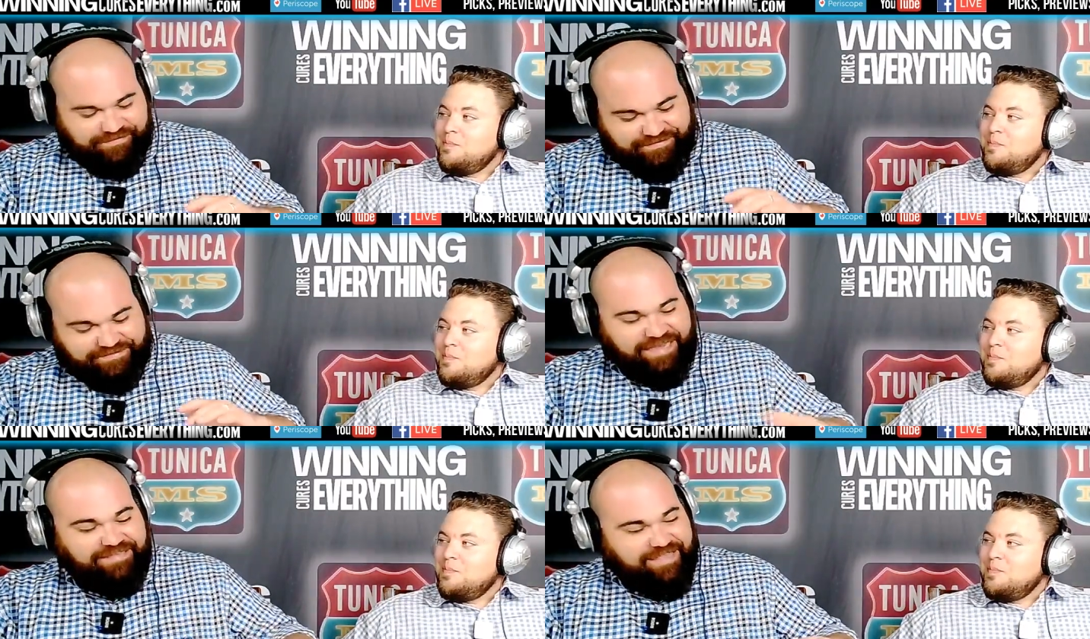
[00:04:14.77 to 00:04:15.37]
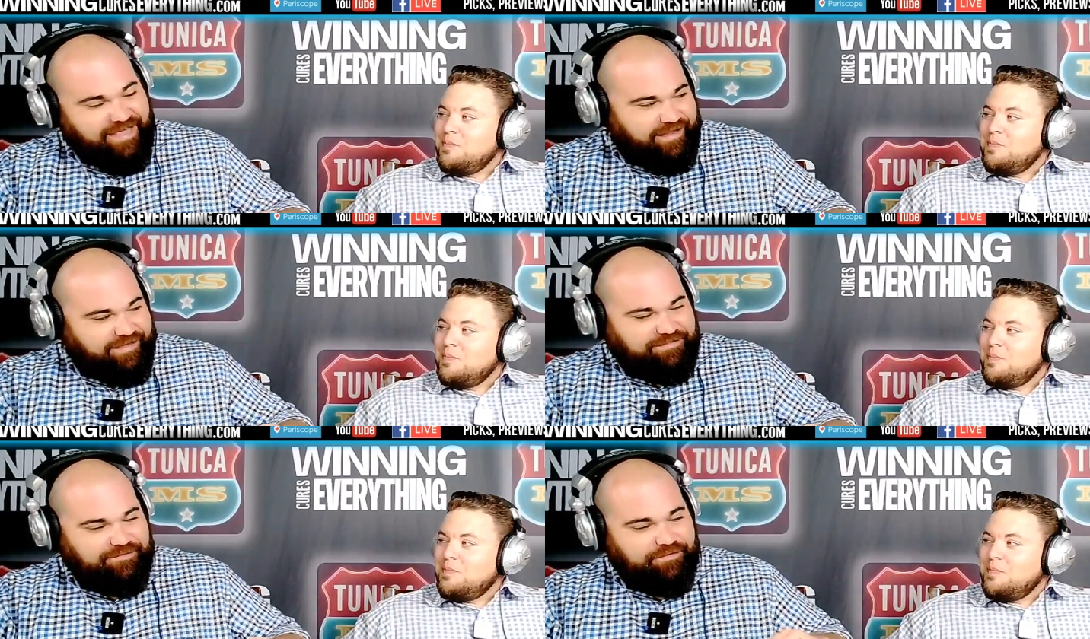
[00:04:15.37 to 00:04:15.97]
Speaker 1: Take that
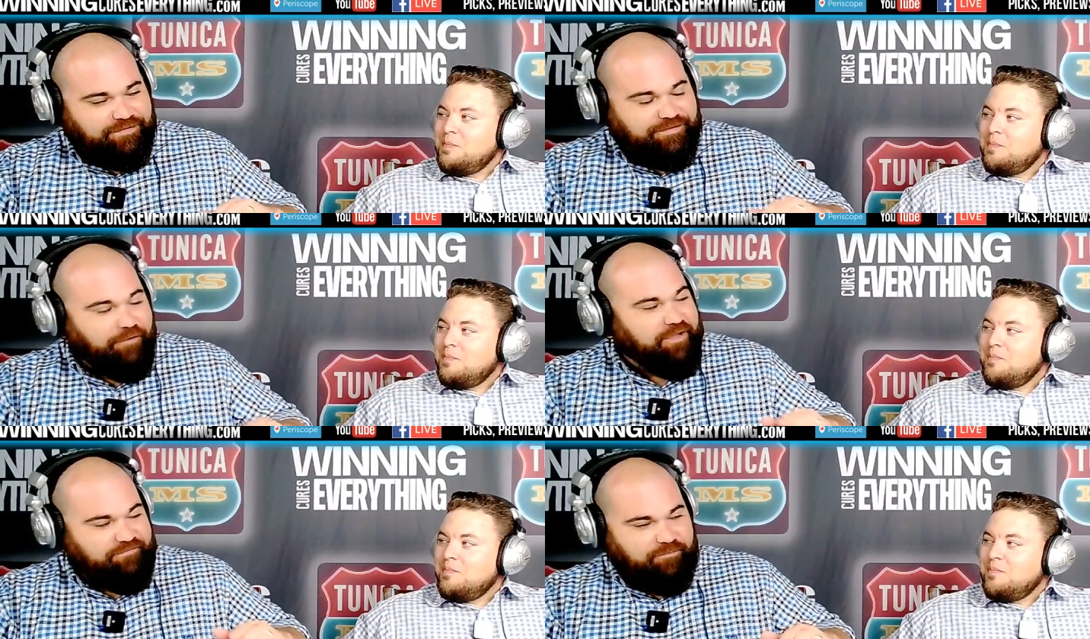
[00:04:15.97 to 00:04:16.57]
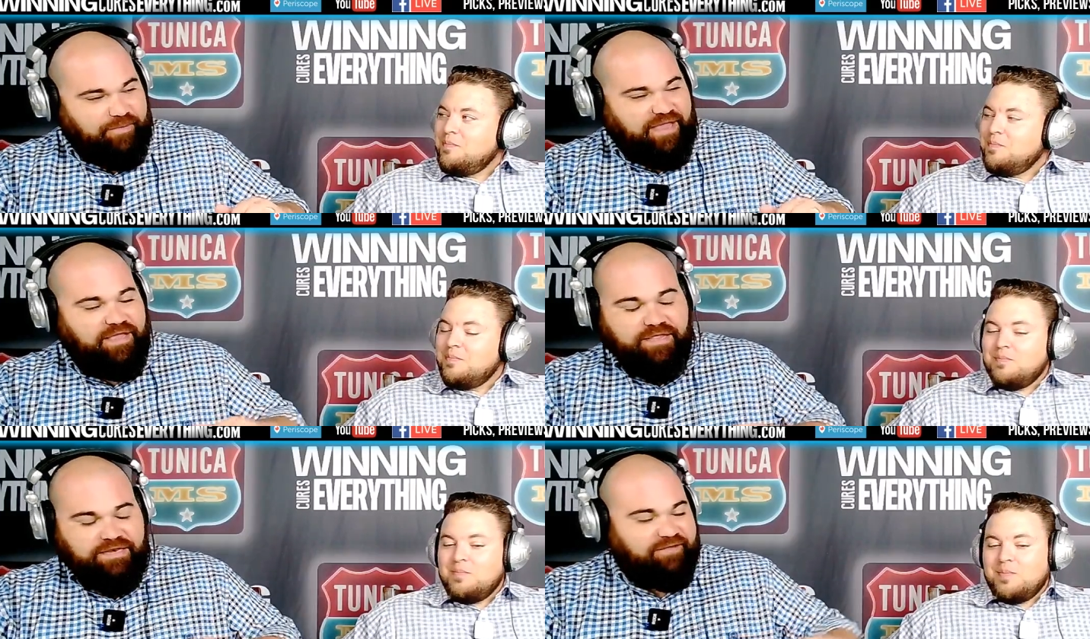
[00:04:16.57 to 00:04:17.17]
inch, don't give it back.
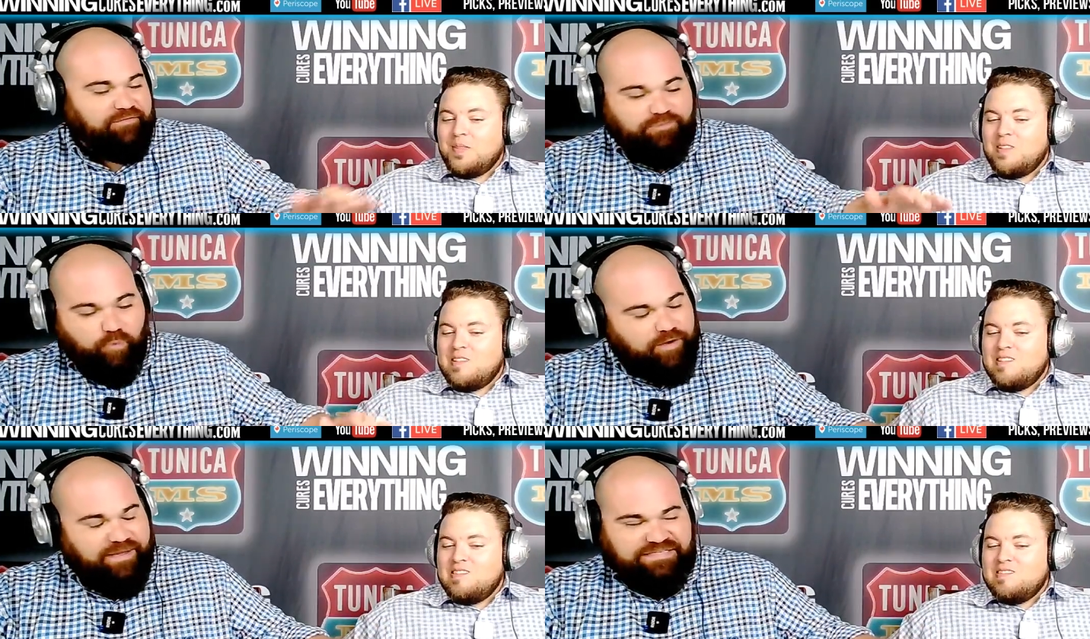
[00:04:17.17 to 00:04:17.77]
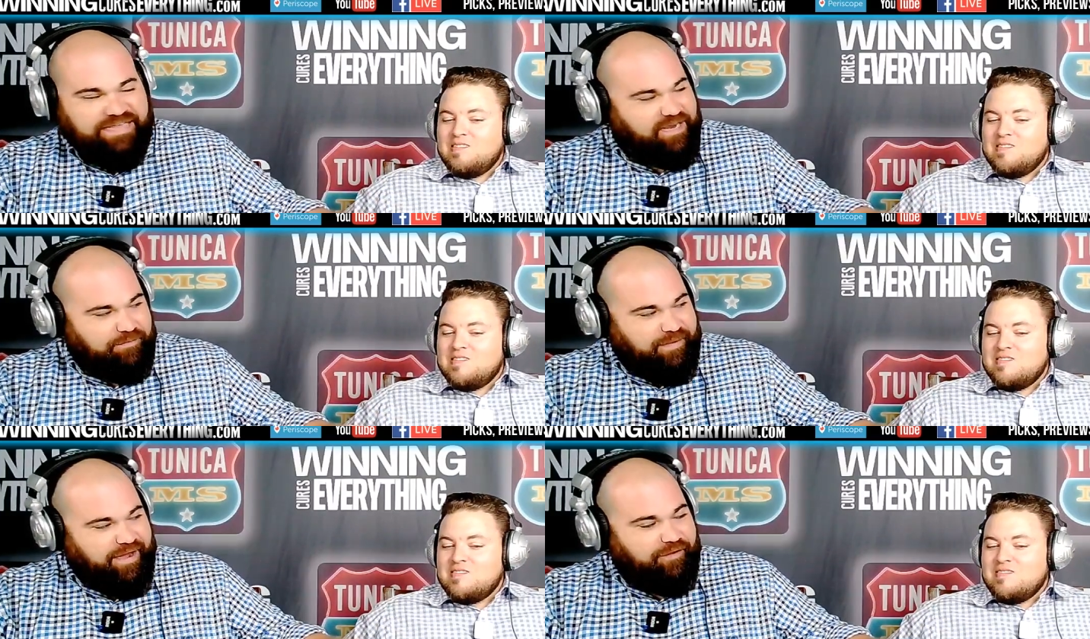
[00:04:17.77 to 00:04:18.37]
Never worry about taking a
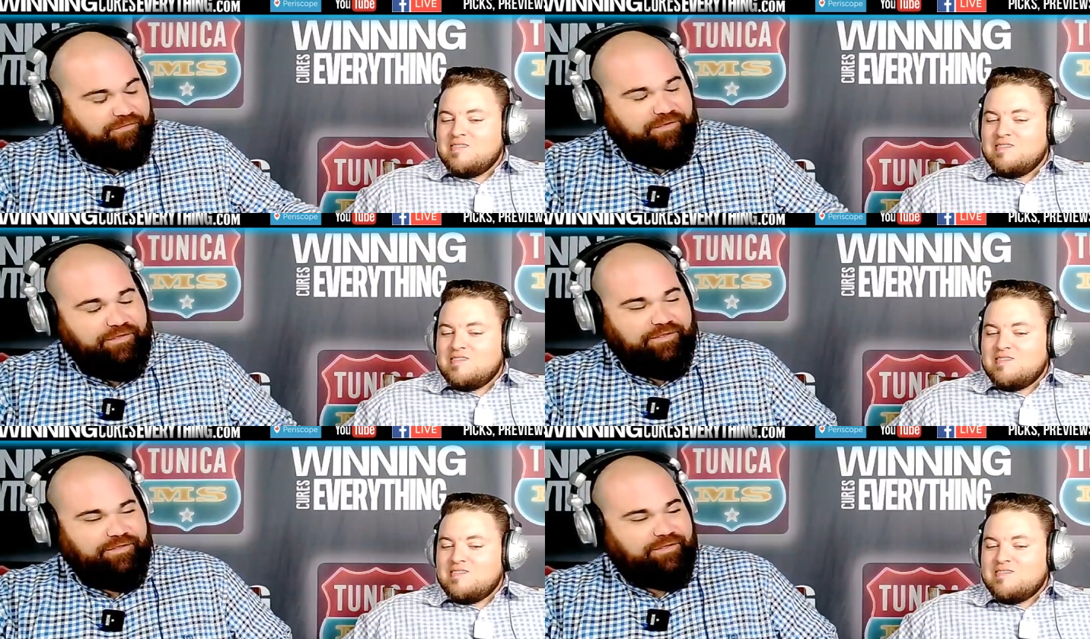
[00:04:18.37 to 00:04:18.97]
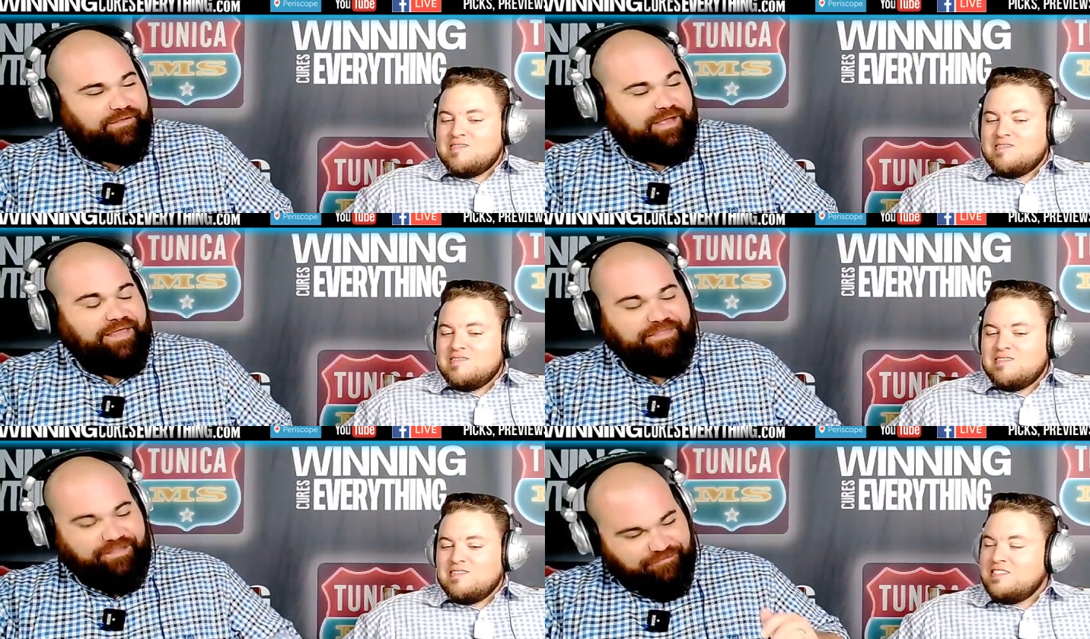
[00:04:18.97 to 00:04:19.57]
mile. I
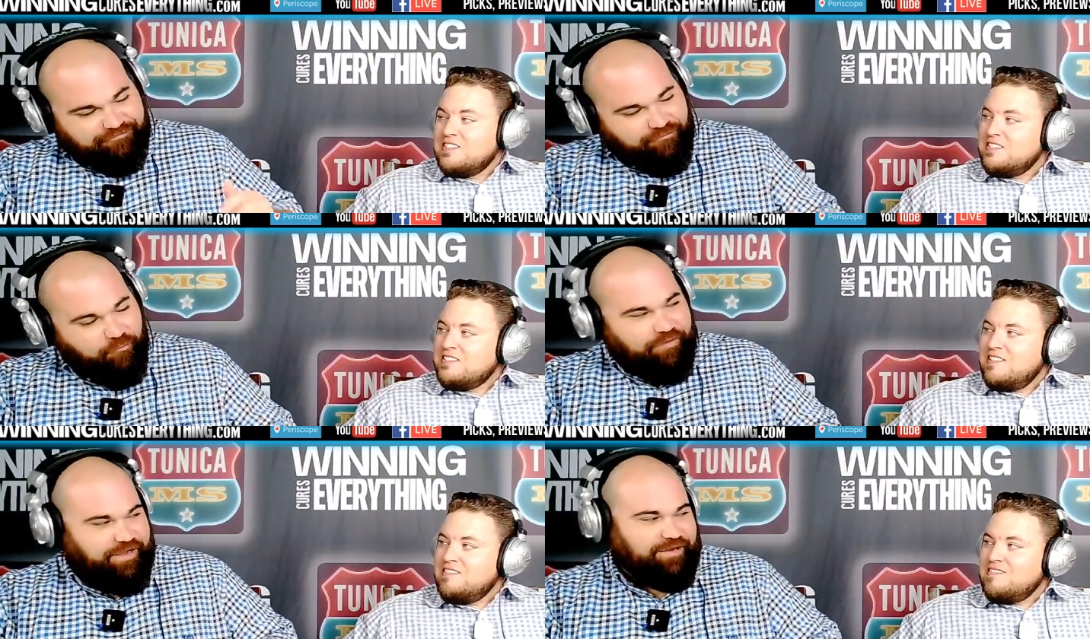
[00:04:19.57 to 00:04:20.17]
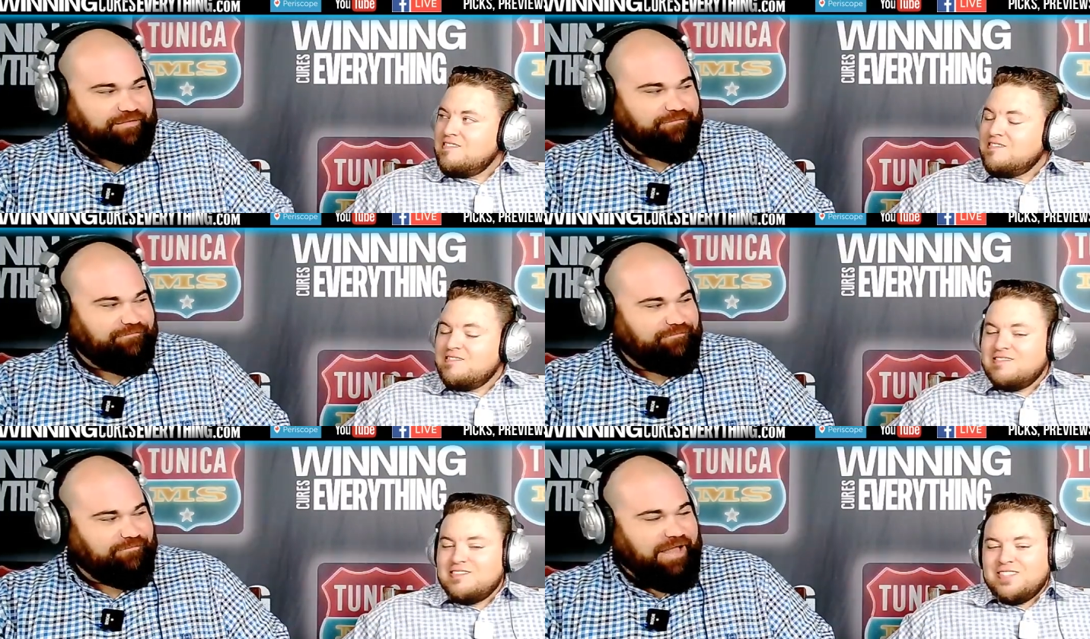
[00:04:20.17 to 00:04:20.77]
think they're 4-8.
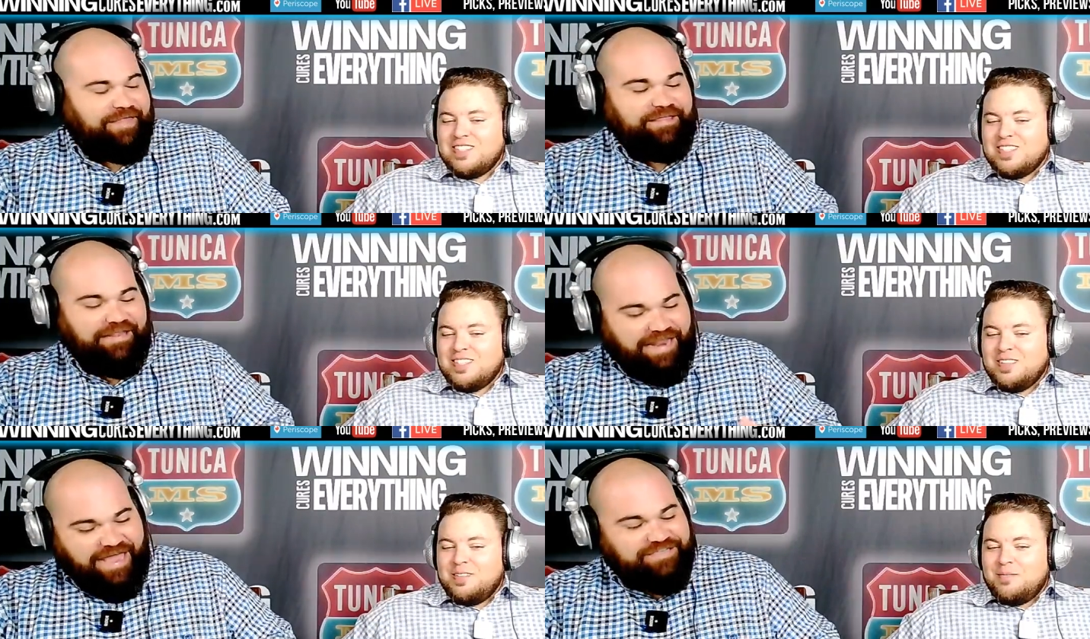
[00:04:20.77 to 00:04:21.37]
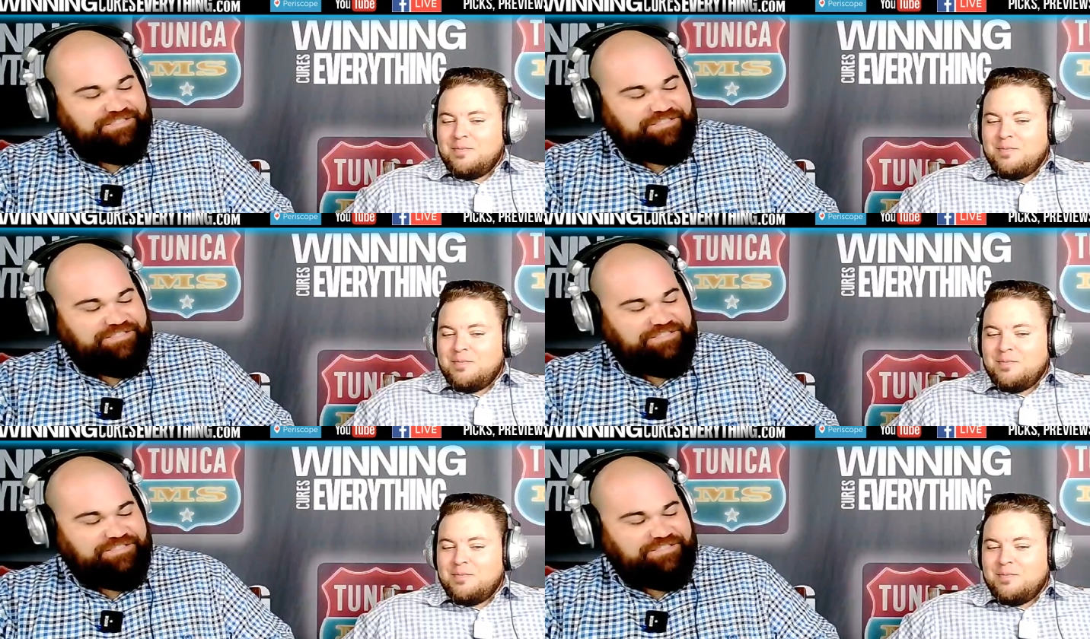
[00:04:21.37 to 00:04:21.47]
I think last